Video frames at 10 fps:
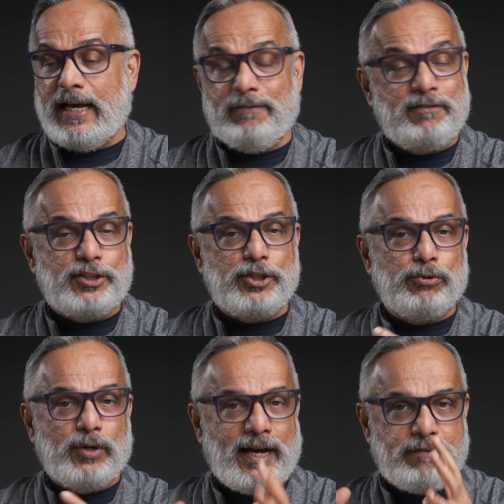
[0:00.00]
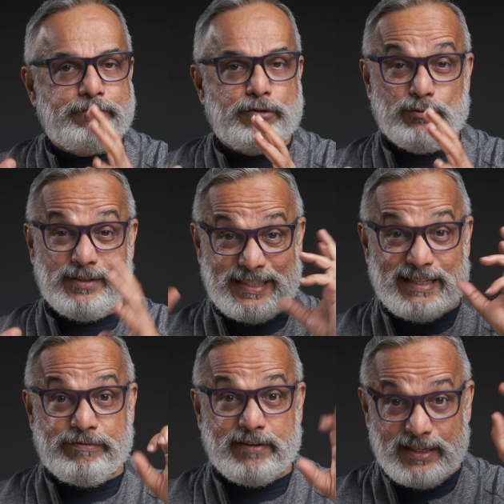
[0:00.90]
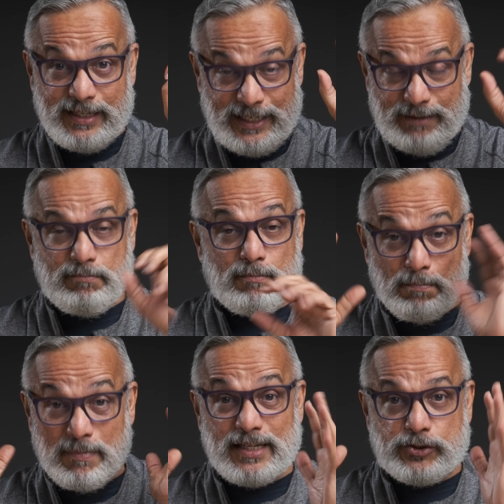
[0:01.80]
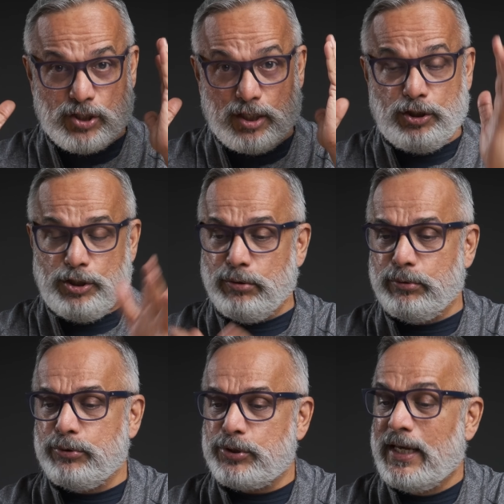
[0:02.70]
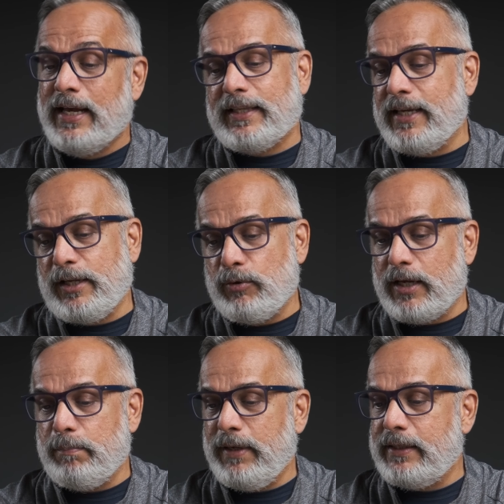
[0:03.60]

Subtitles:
which you have to must use, then you can pick